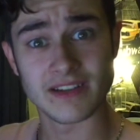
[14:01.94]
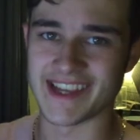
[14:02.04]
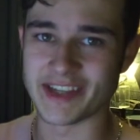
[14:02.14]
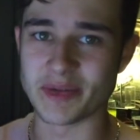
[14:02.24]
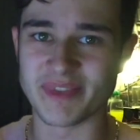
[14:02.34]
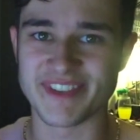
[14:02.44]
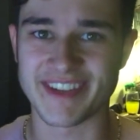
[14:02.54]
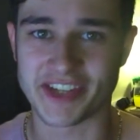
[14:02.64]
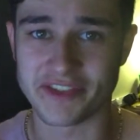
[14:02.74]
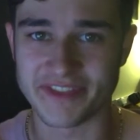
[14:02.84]
Hey yo, but
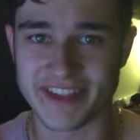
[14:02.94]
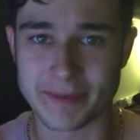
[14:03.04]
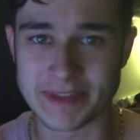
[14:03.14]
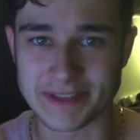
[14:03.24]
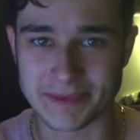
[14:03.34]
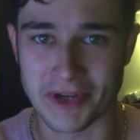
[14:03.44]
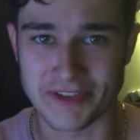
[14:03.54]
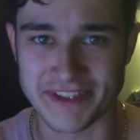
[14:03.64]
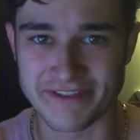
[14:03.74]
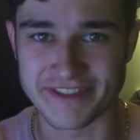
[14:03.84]
thank you for giving me some
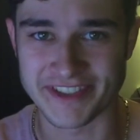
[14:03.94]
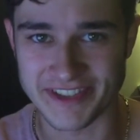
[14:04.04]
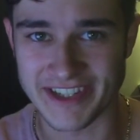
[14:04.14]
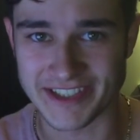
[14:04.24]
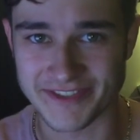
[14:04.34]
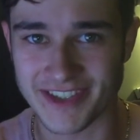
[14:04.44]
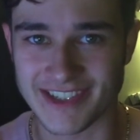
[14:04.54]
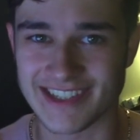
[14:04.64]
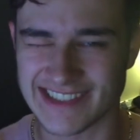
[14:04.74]
content for today's vlog.